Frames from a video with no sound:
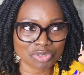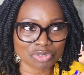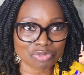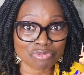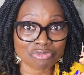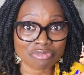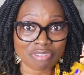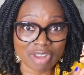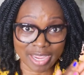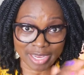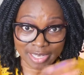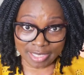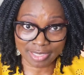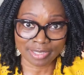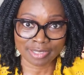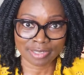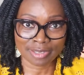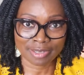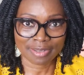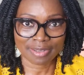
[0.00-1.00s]

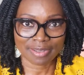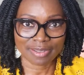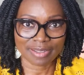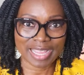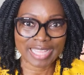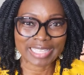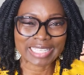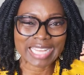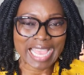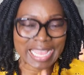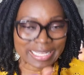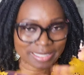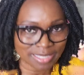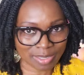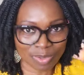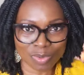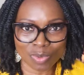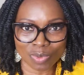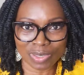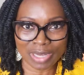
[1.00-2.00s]
write an
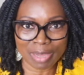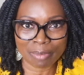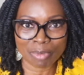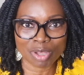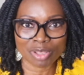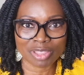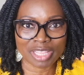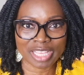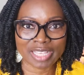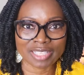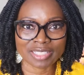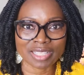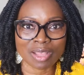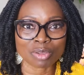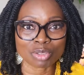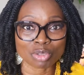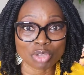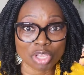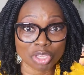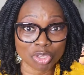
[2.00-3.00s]
article about this. I'll
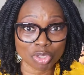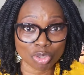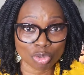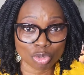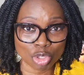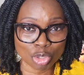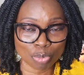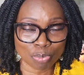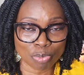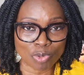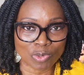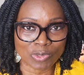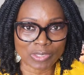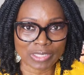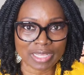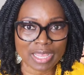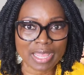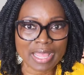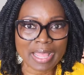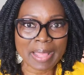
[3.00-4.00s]
do a huge
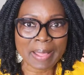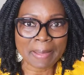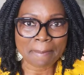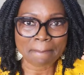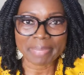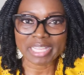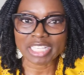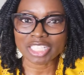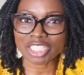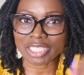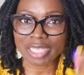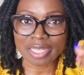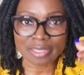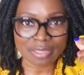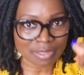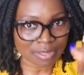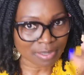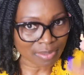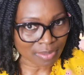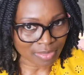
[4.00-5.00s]
post. But
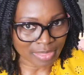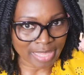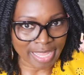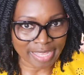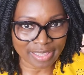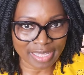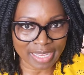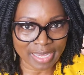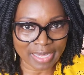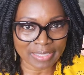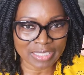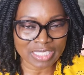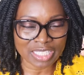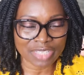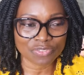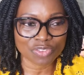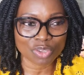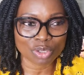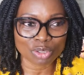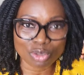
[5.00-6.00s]
just like that,
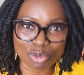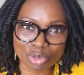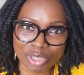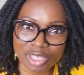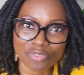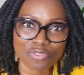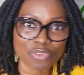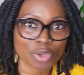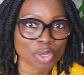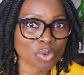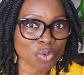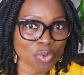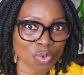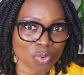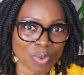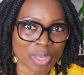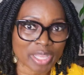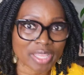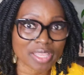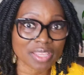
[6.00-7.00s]
if you're looking for a
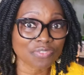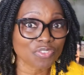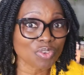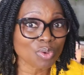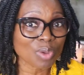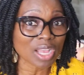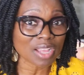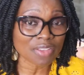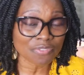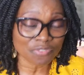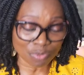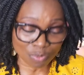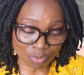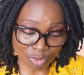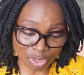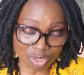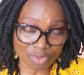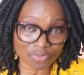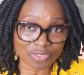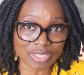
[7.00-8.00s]
cookware, if you have
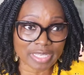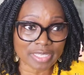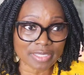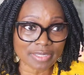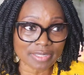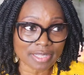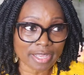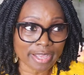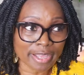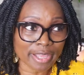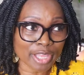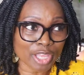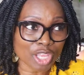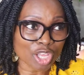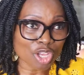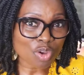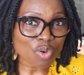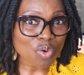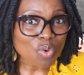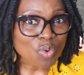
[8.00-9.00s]
one of these
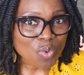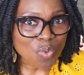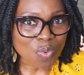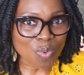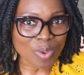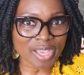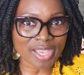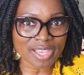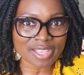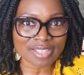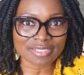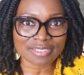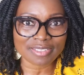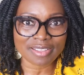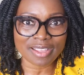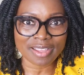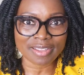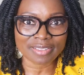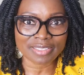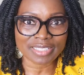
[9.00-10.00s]
cookwares
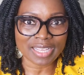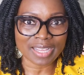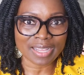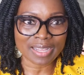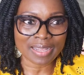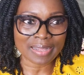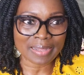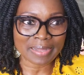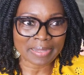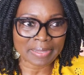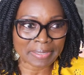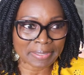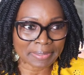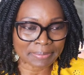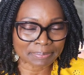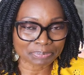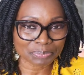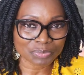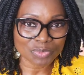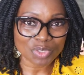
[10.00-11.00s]
that
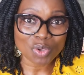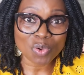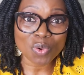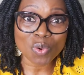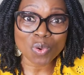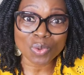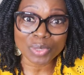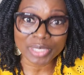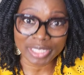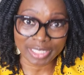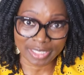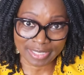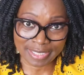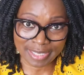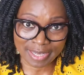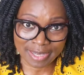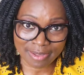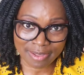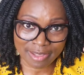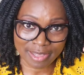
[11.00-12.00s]
are coated,
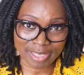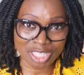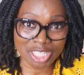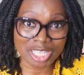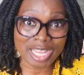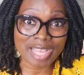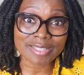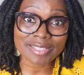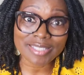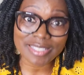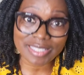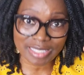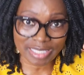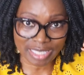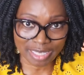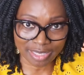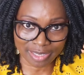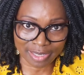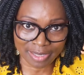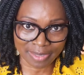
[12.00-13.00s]

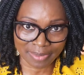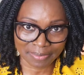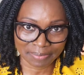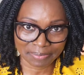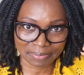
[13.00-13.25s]
non-stick,